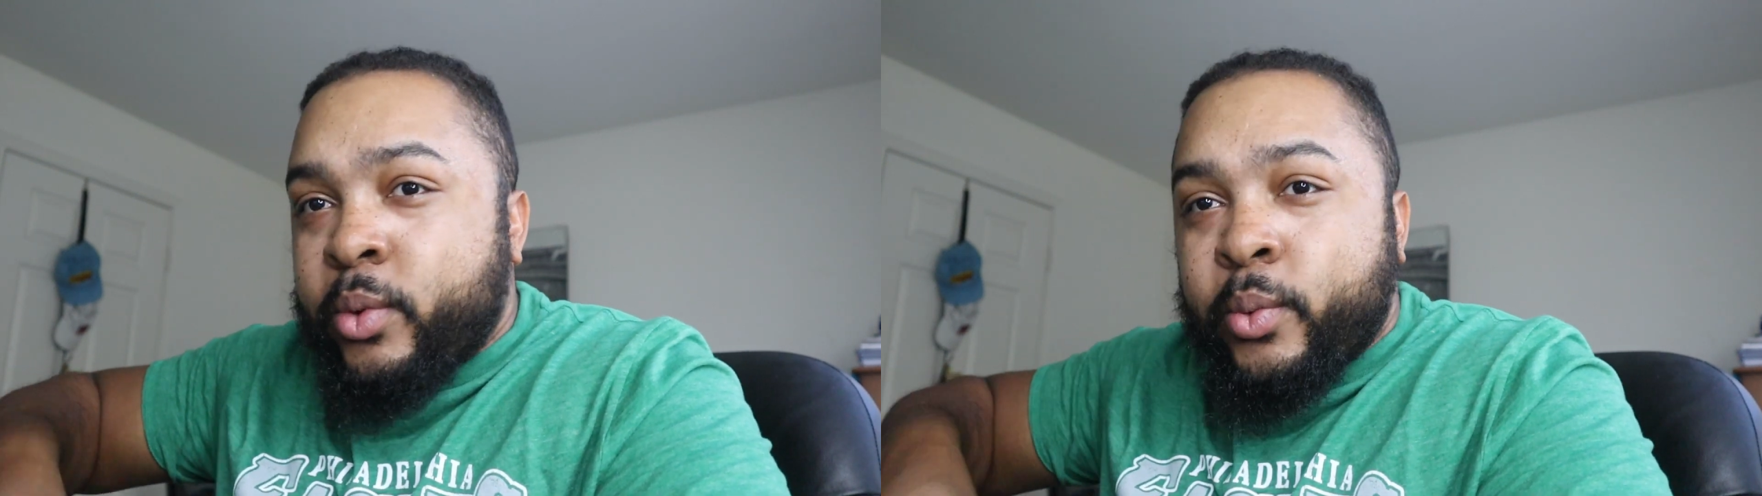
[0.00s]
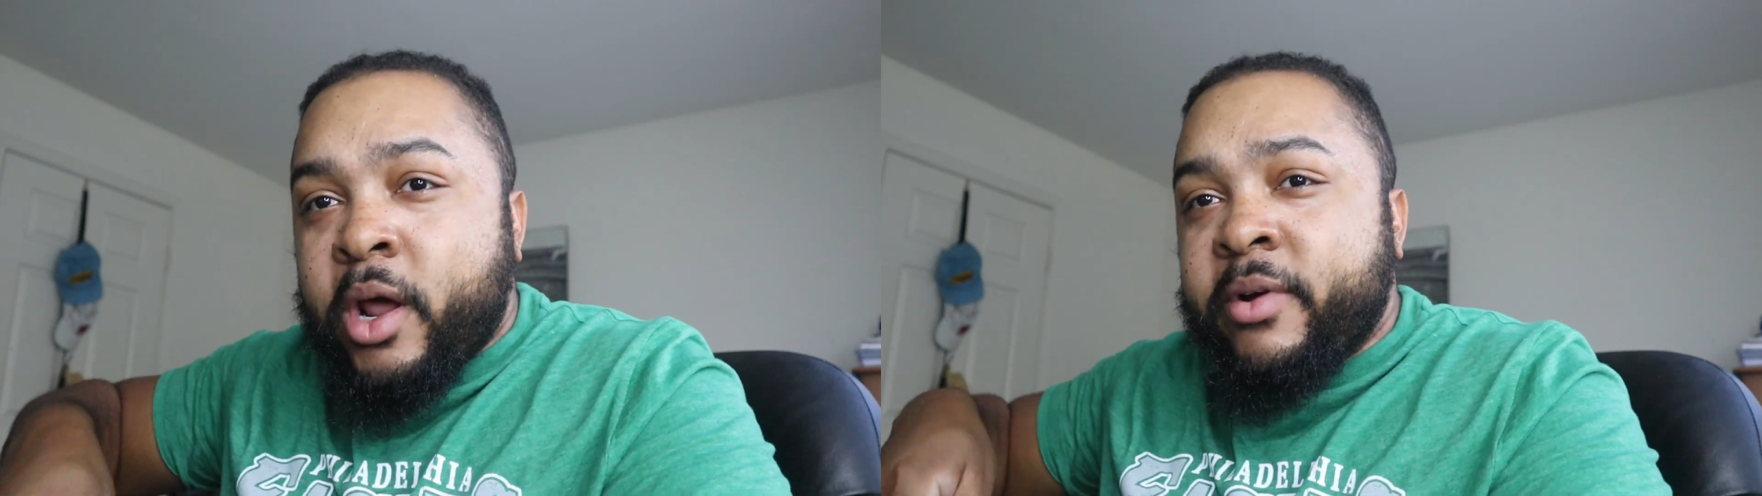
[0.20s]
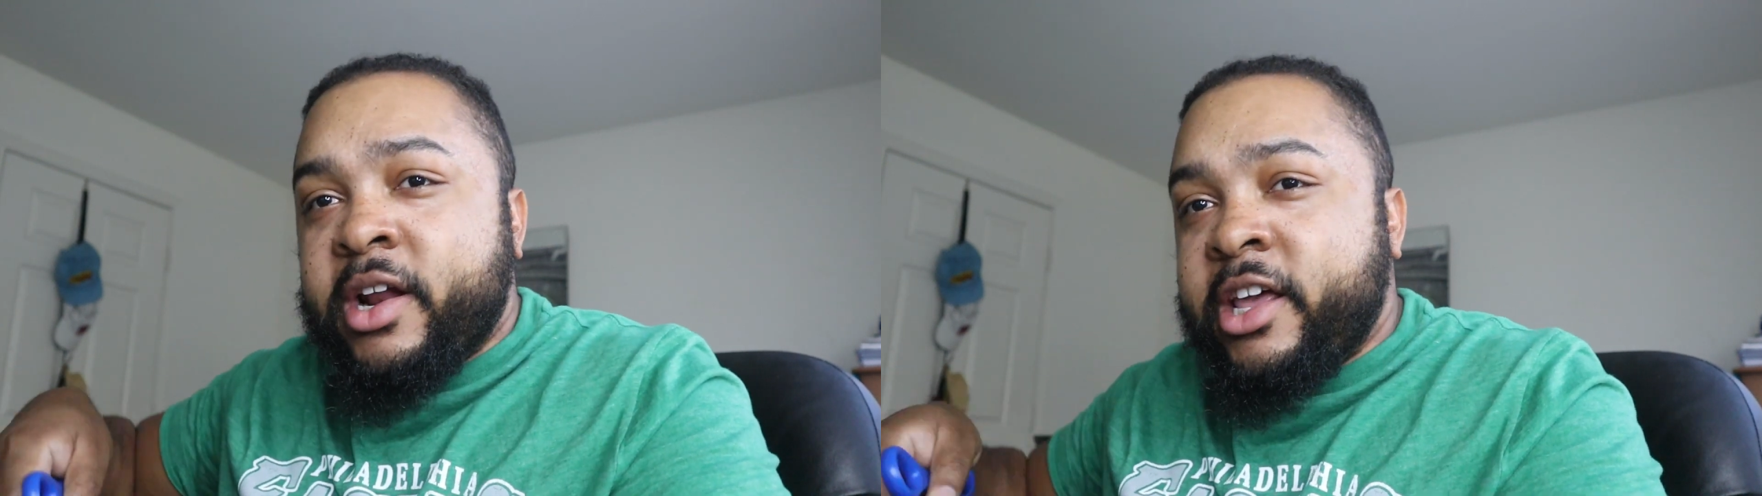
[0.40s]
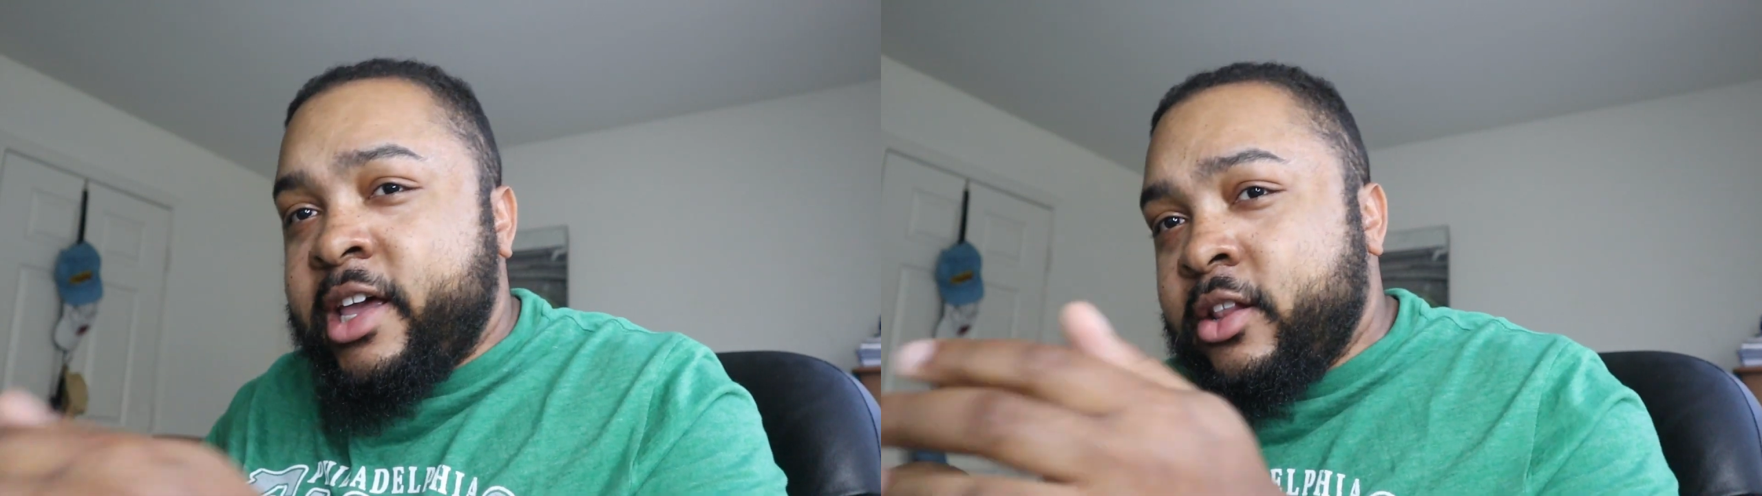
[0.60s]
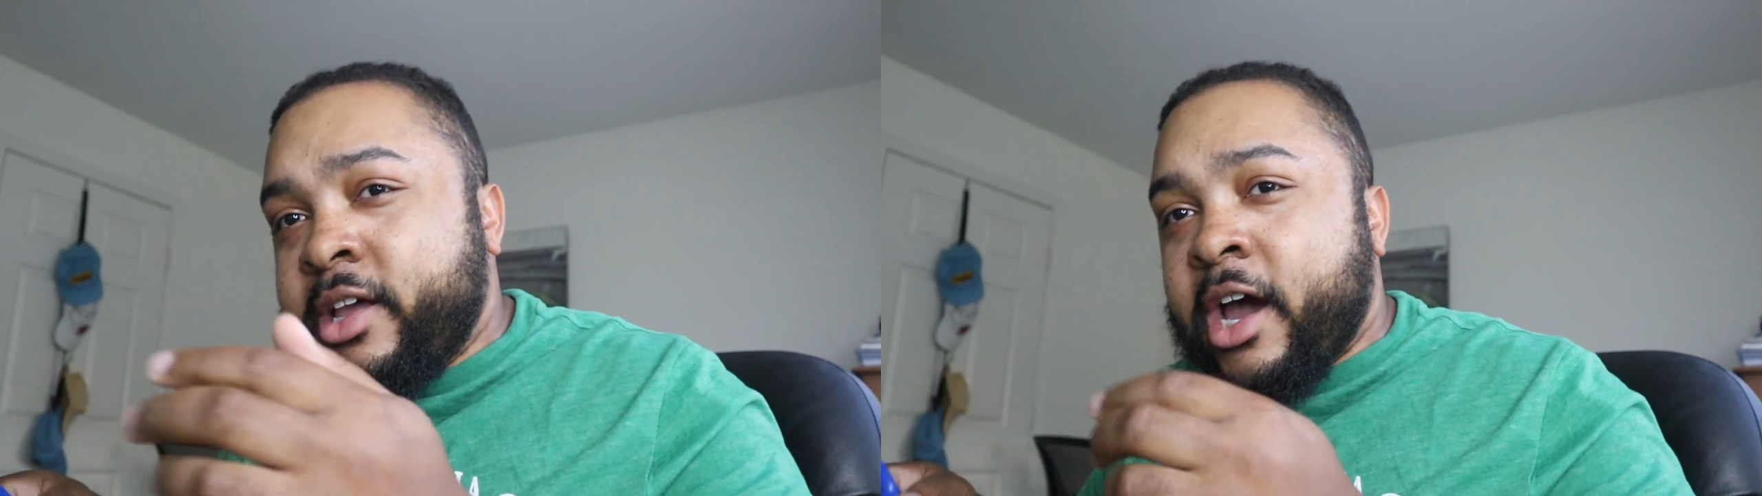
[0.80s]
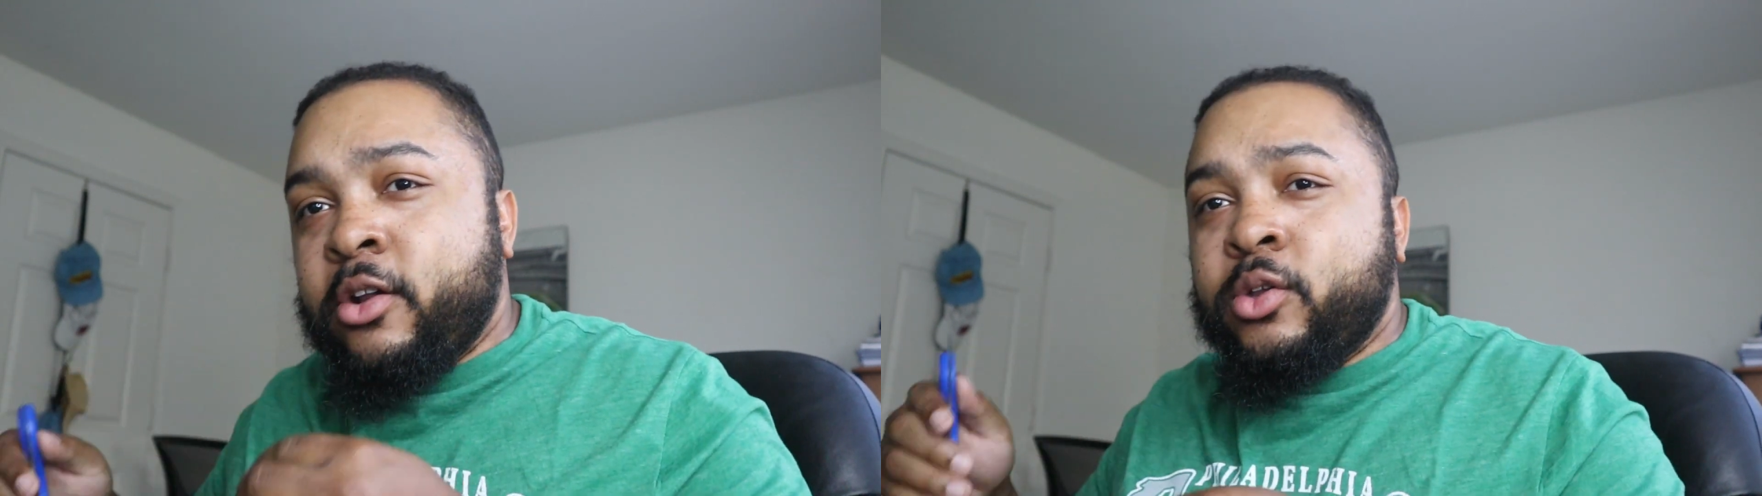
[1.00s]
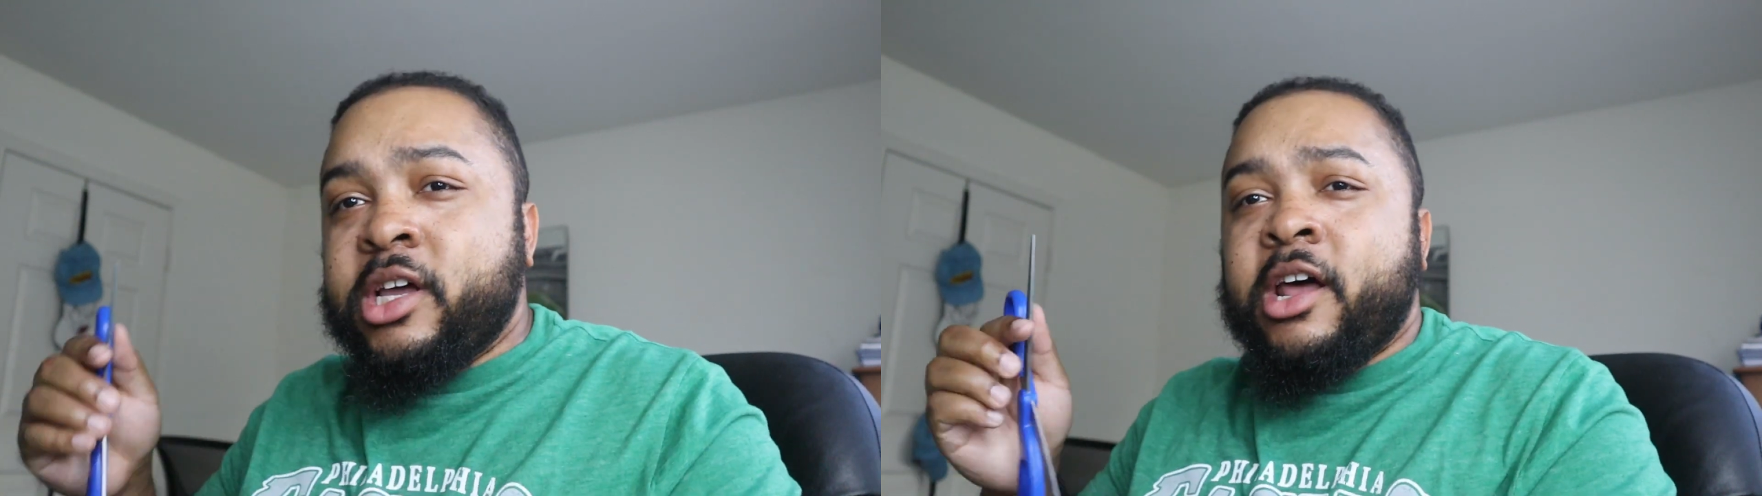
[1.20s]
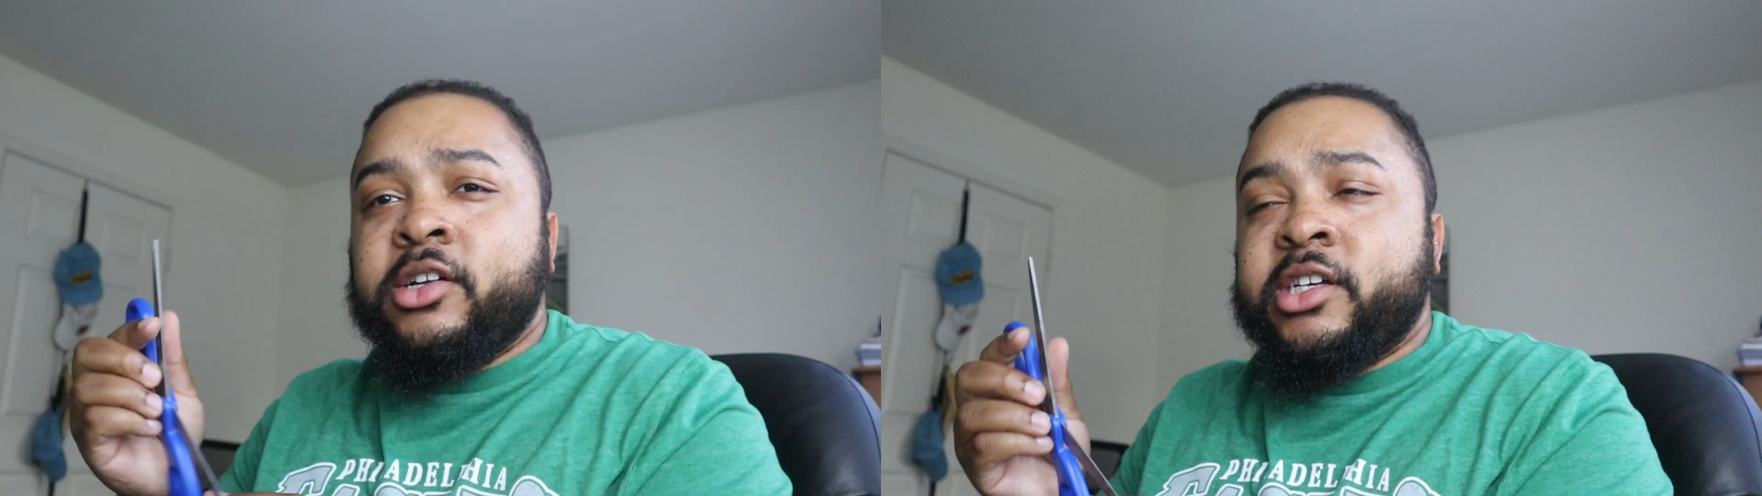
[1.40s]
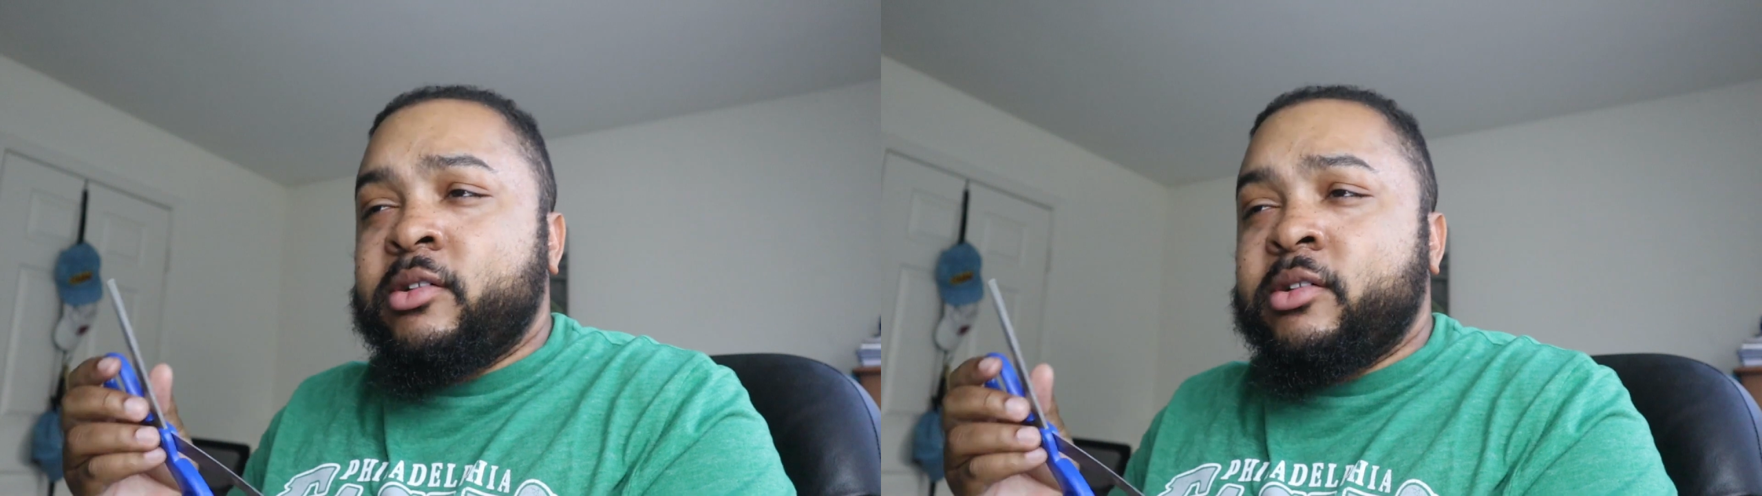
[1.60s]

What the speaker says: whenever any kind of new technology